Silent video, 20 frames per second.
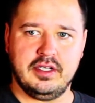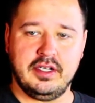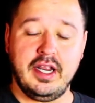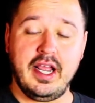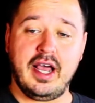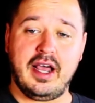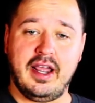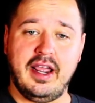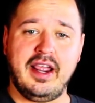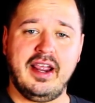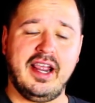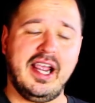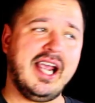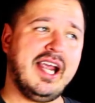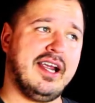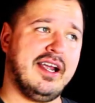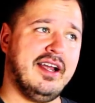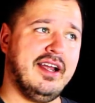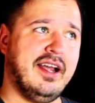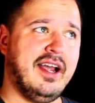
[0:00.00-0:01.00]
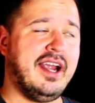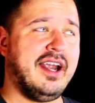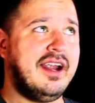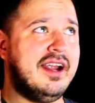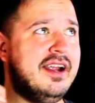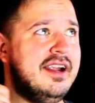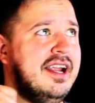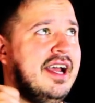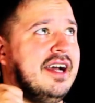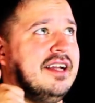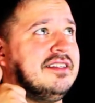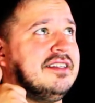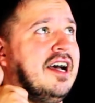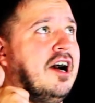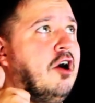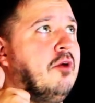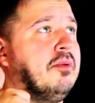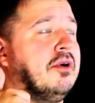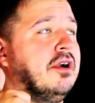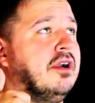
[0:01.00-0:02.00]
Yeah, hey, yeah, it's
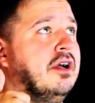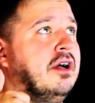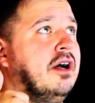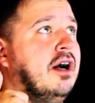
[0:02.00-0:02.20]
Albert.